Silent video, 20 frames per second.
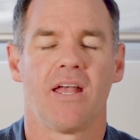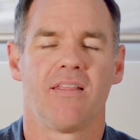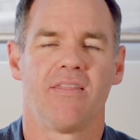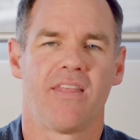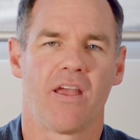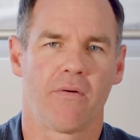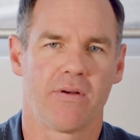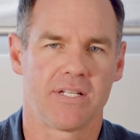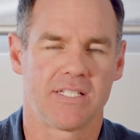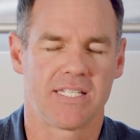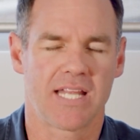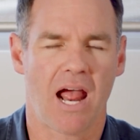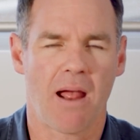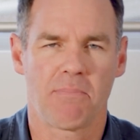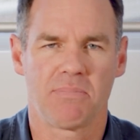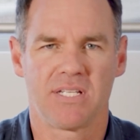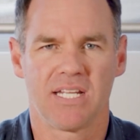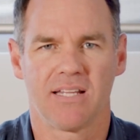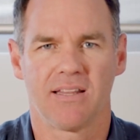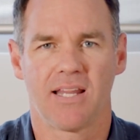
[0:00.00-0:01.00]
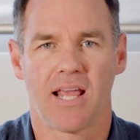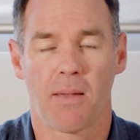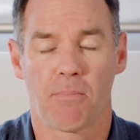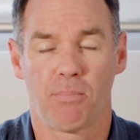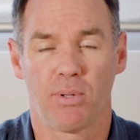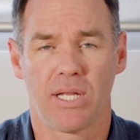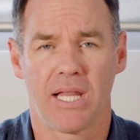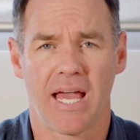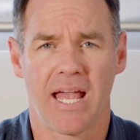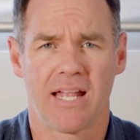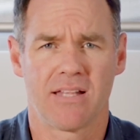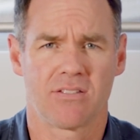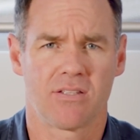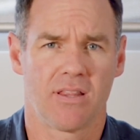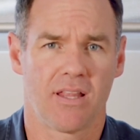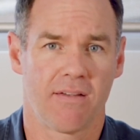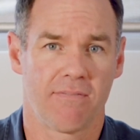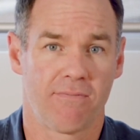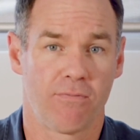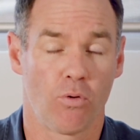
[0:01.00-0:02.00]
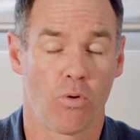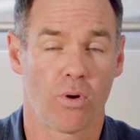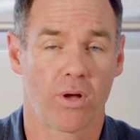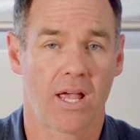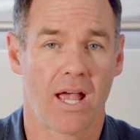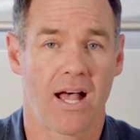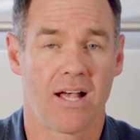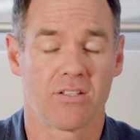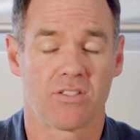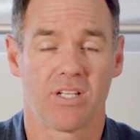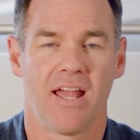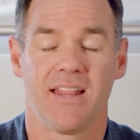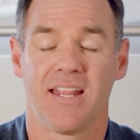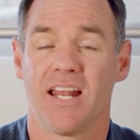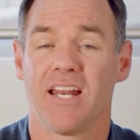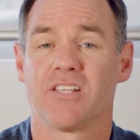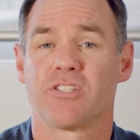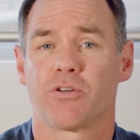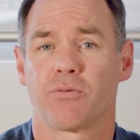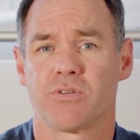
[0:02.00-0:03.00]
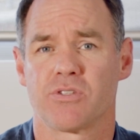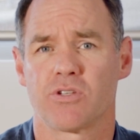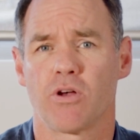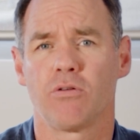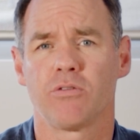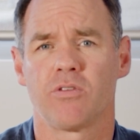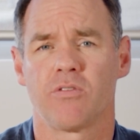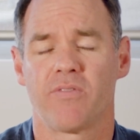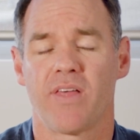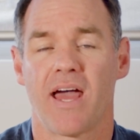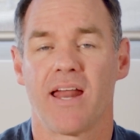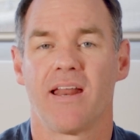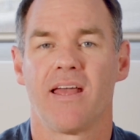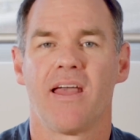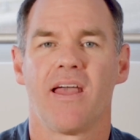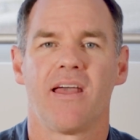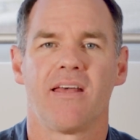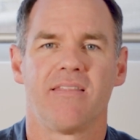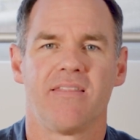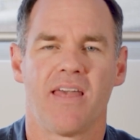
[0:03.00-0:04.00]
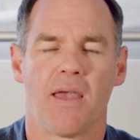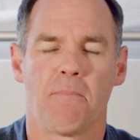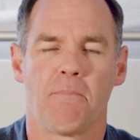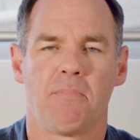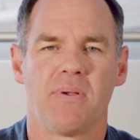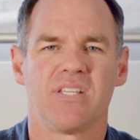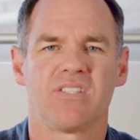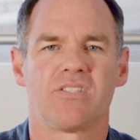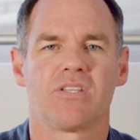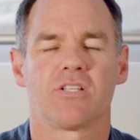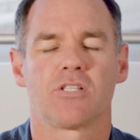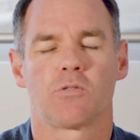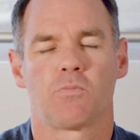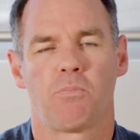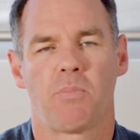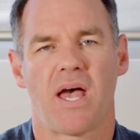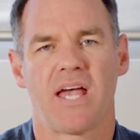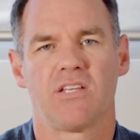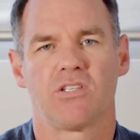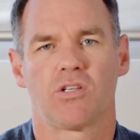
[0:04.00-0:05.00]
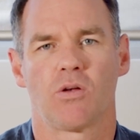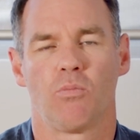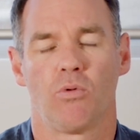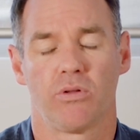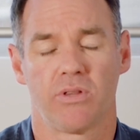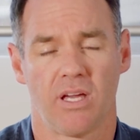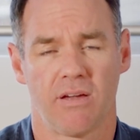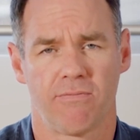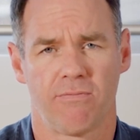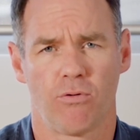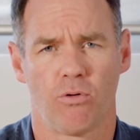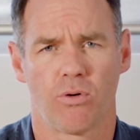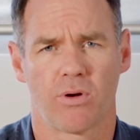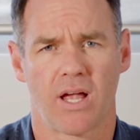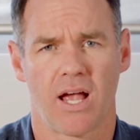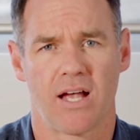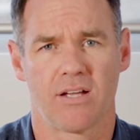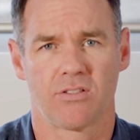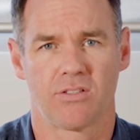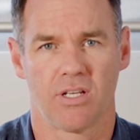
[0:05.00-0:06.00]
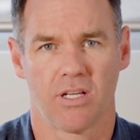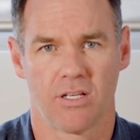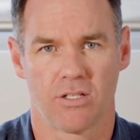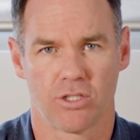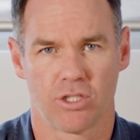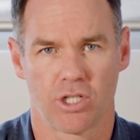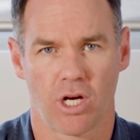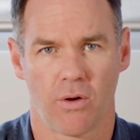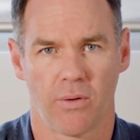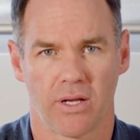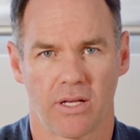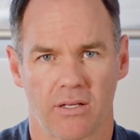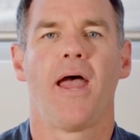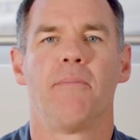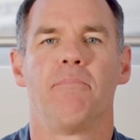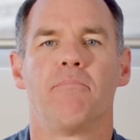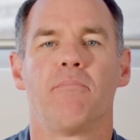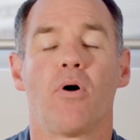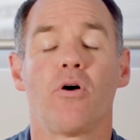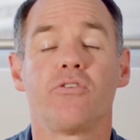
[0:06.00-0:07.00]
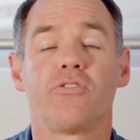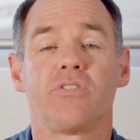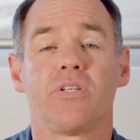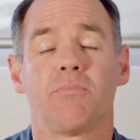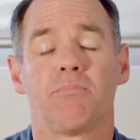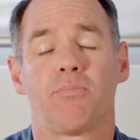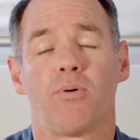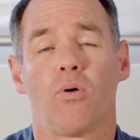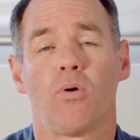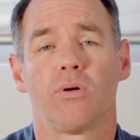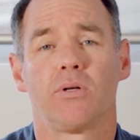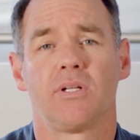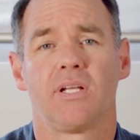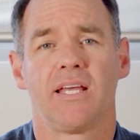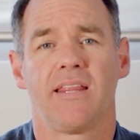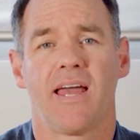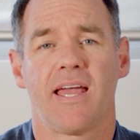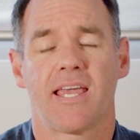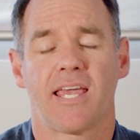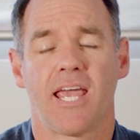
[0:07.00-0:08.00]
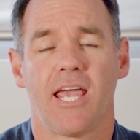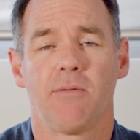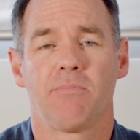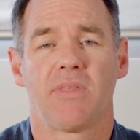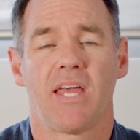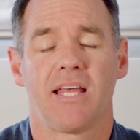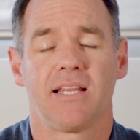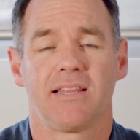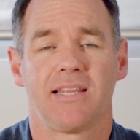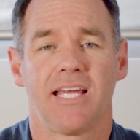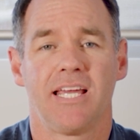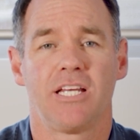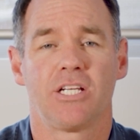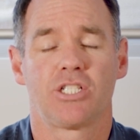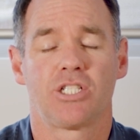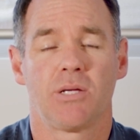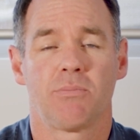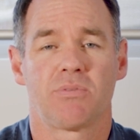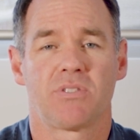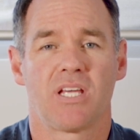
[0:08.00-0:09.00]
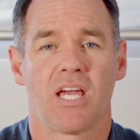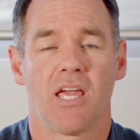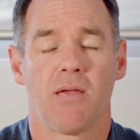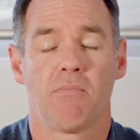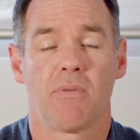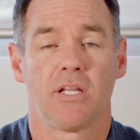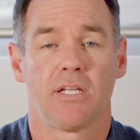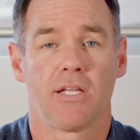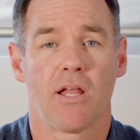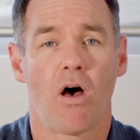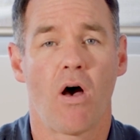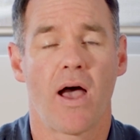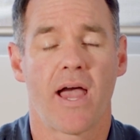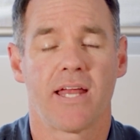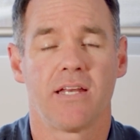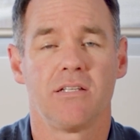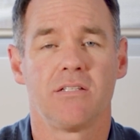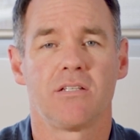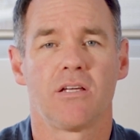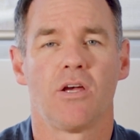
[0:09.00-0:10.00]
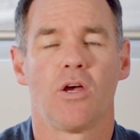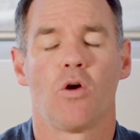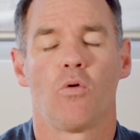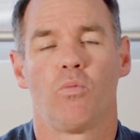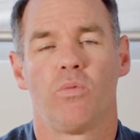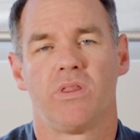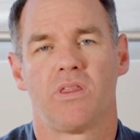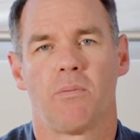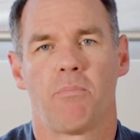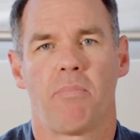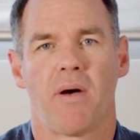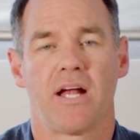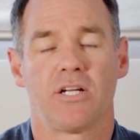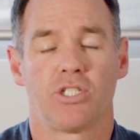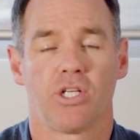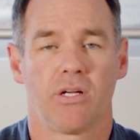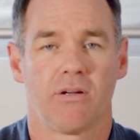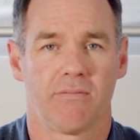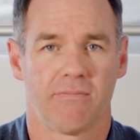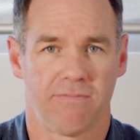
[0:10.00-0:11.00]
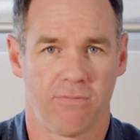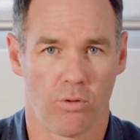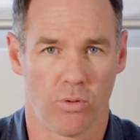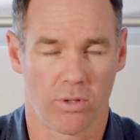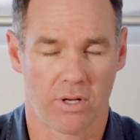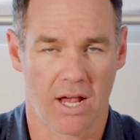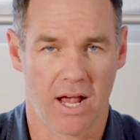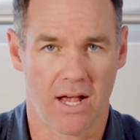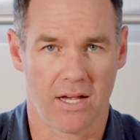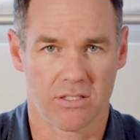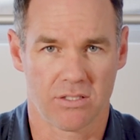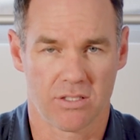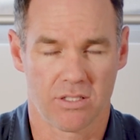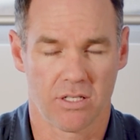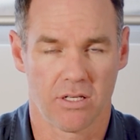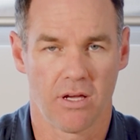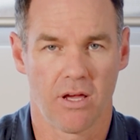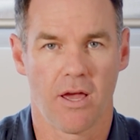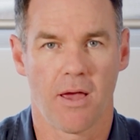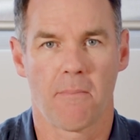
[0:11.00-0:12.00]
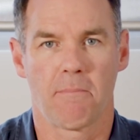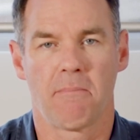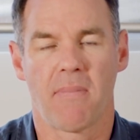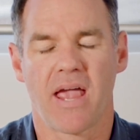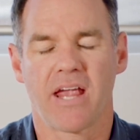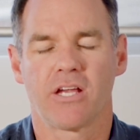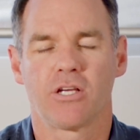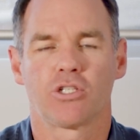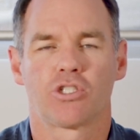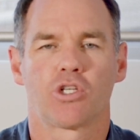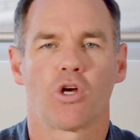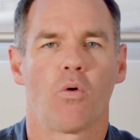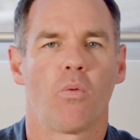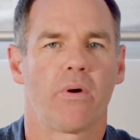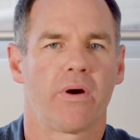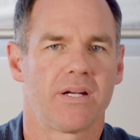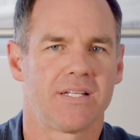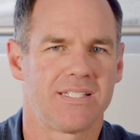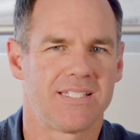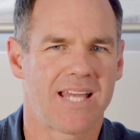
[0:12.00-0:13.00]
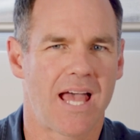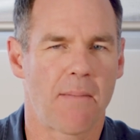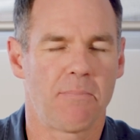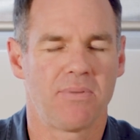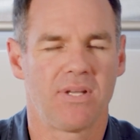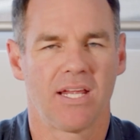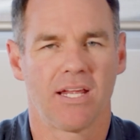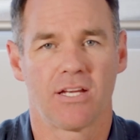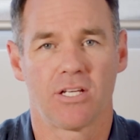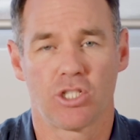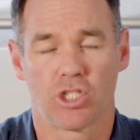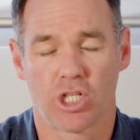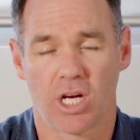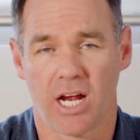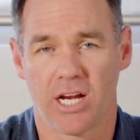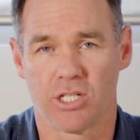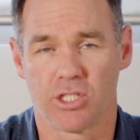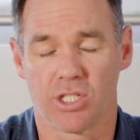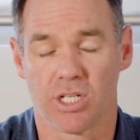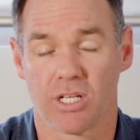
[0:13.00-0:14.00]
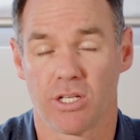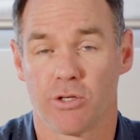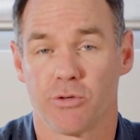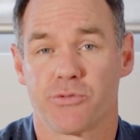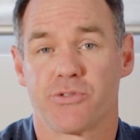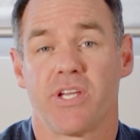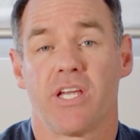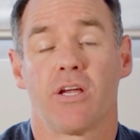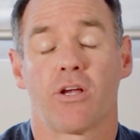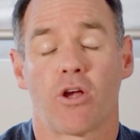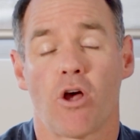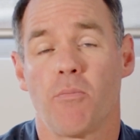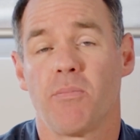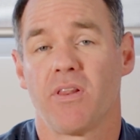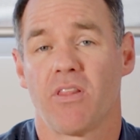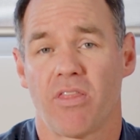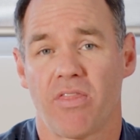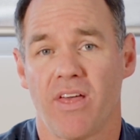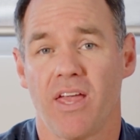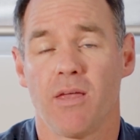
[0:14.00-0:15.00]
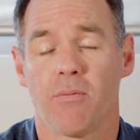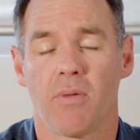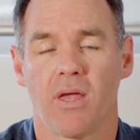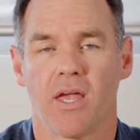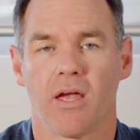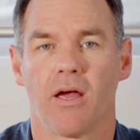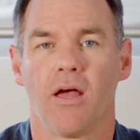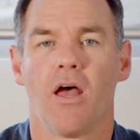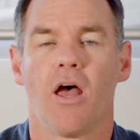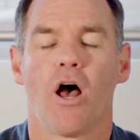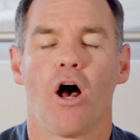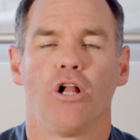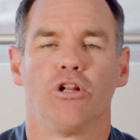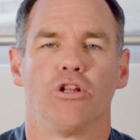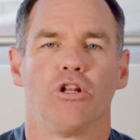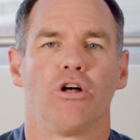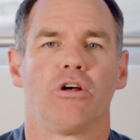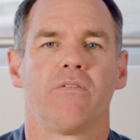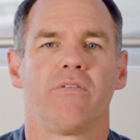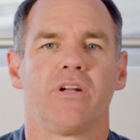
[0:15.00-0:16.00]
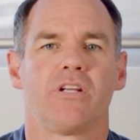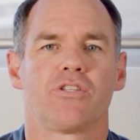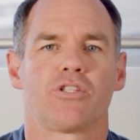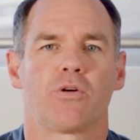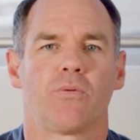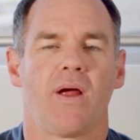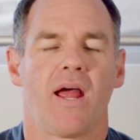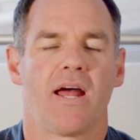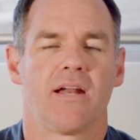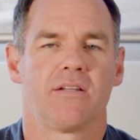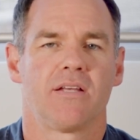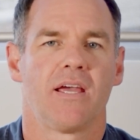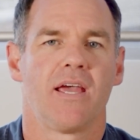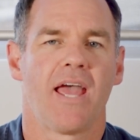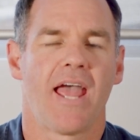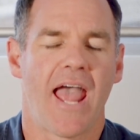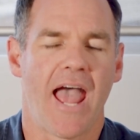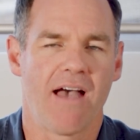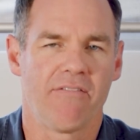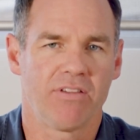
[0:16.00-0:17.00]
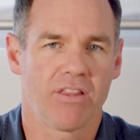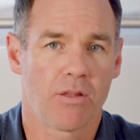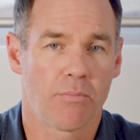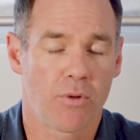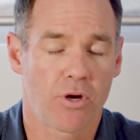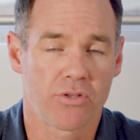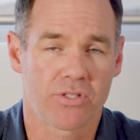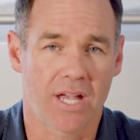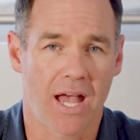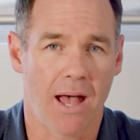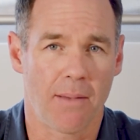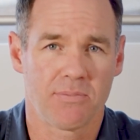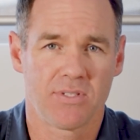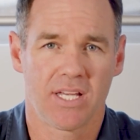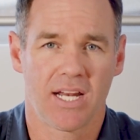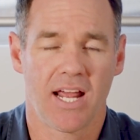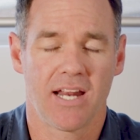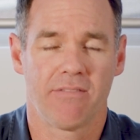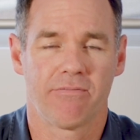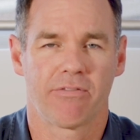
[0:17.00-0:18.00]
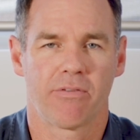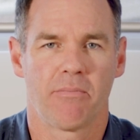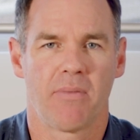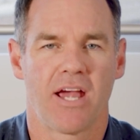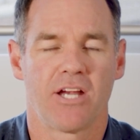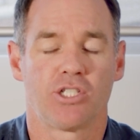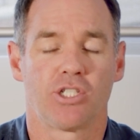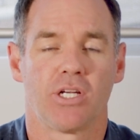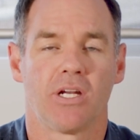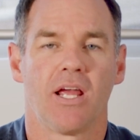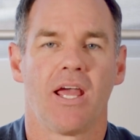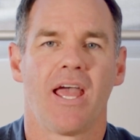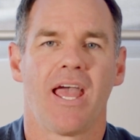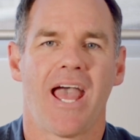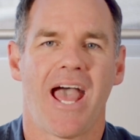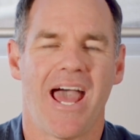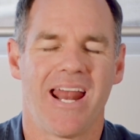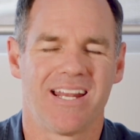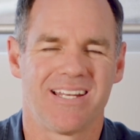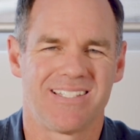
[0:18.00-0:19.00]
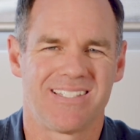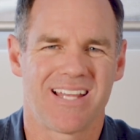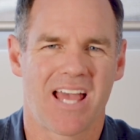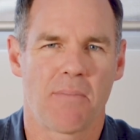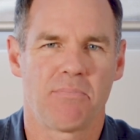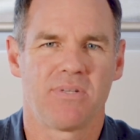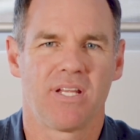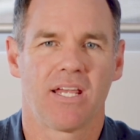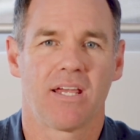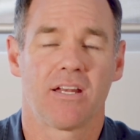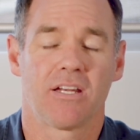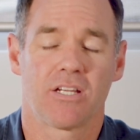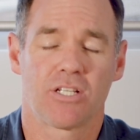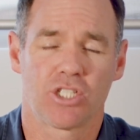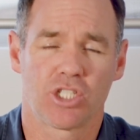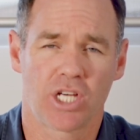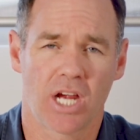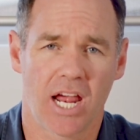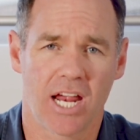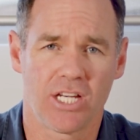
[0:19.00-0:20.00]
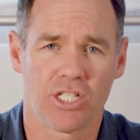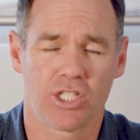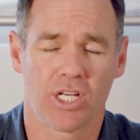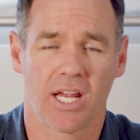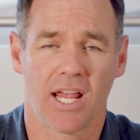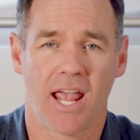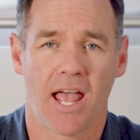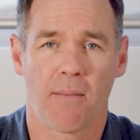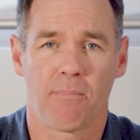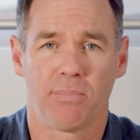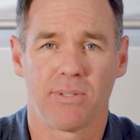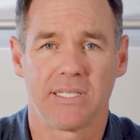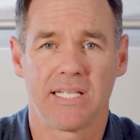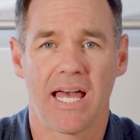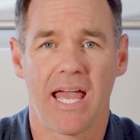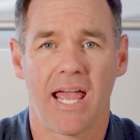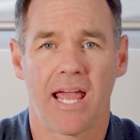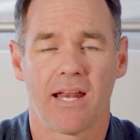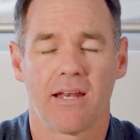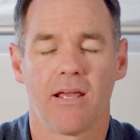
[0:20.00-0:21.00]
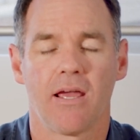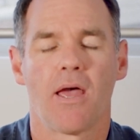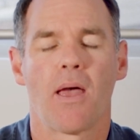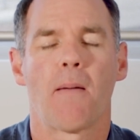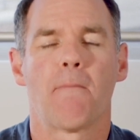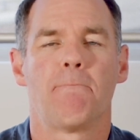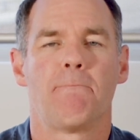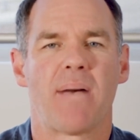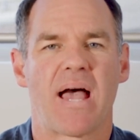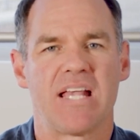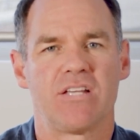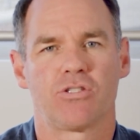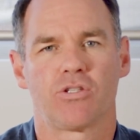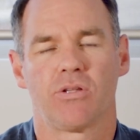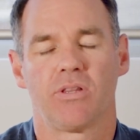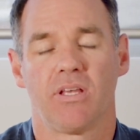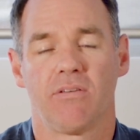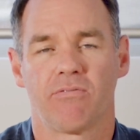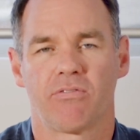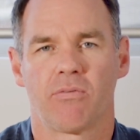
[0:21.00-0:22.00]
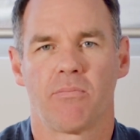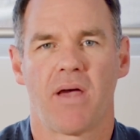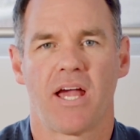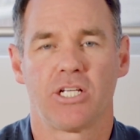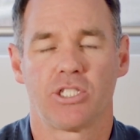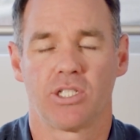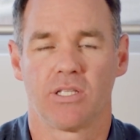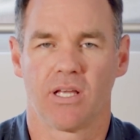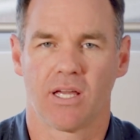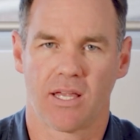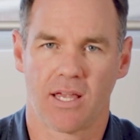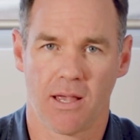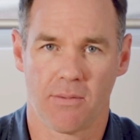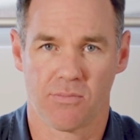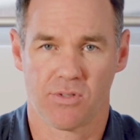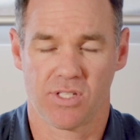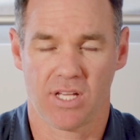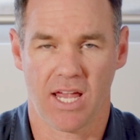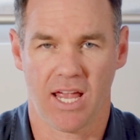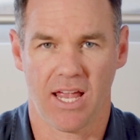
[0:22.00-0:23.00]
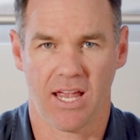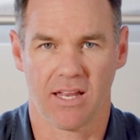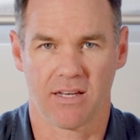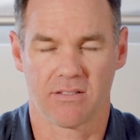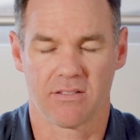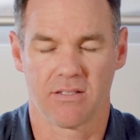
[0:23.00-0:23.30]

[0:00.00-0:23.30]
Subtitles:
they're adapting their plans and their forecast, and then as a result of that, their business based on what their forecasting is showing. And most importantly, they keep their leadership team aligned with the budget and forecast, making sure we're adapting and changing. You'll see a common theme here. A lot of it is around having the most up-to-date information and adapting and changing our plan based on the information that comes to hand.